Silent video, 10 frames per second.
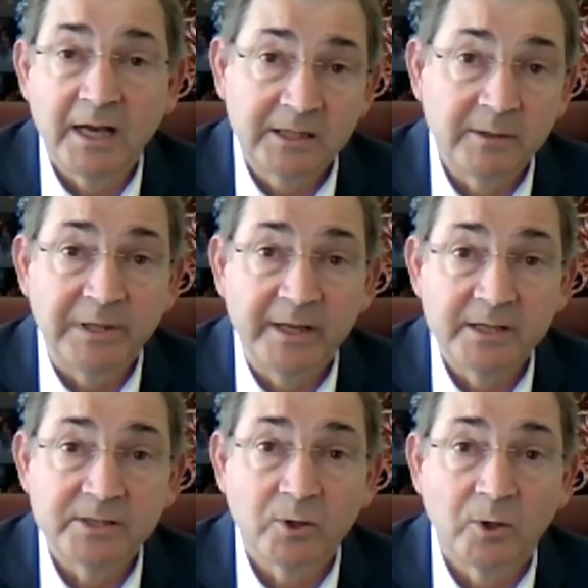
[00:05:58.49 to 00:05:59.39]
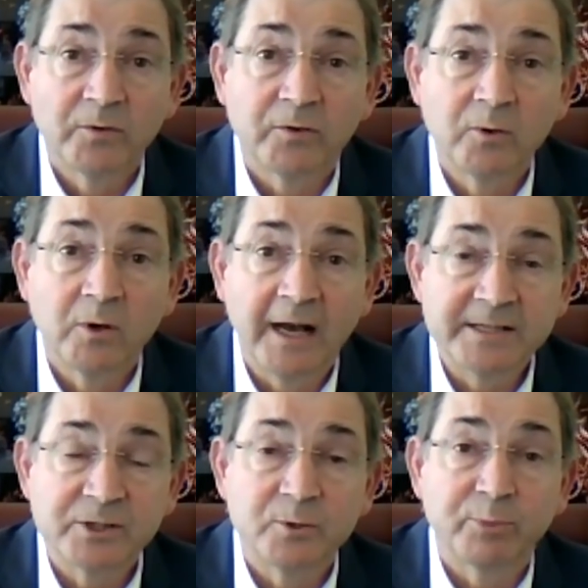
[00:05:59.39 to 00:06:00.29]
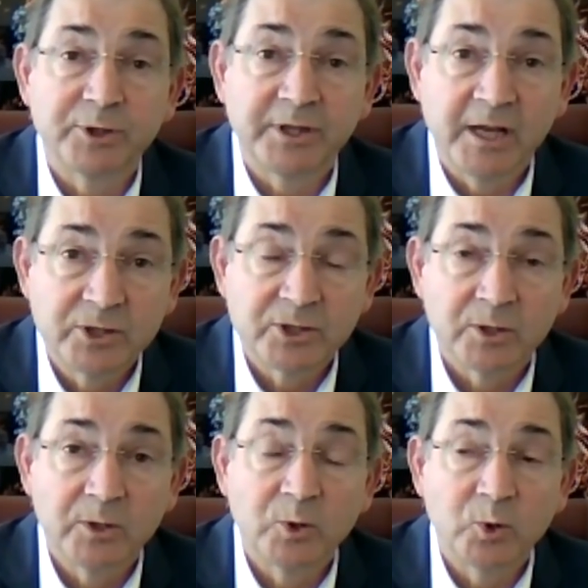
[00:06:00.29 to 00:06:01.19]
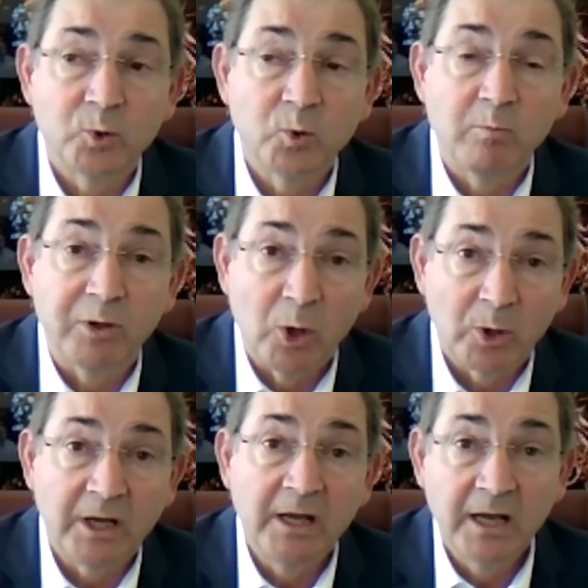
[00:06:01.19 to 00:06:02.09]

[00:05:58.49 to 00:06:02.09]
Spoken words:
Actiplase also has the potential to block